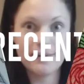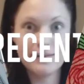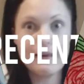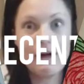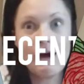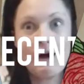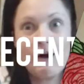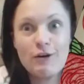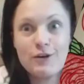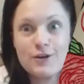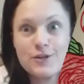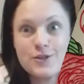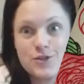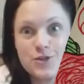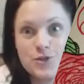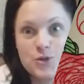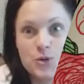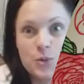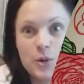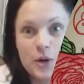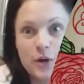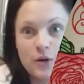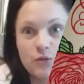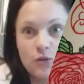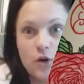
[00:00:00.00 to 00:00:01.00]
now is
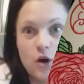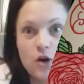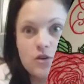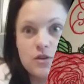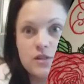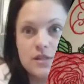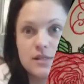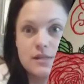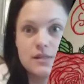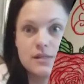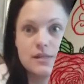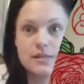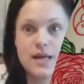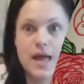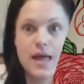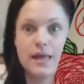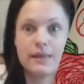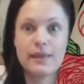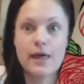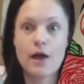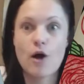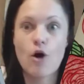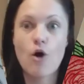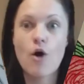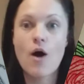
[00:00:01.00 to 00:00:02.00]
drawing roses. And
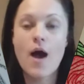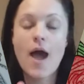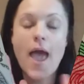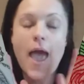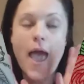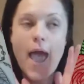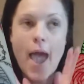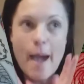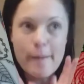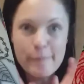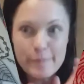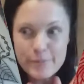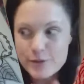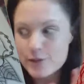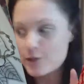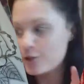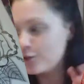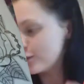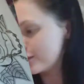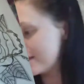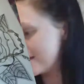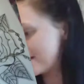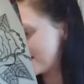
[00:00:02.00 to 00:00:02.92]
they are absolutely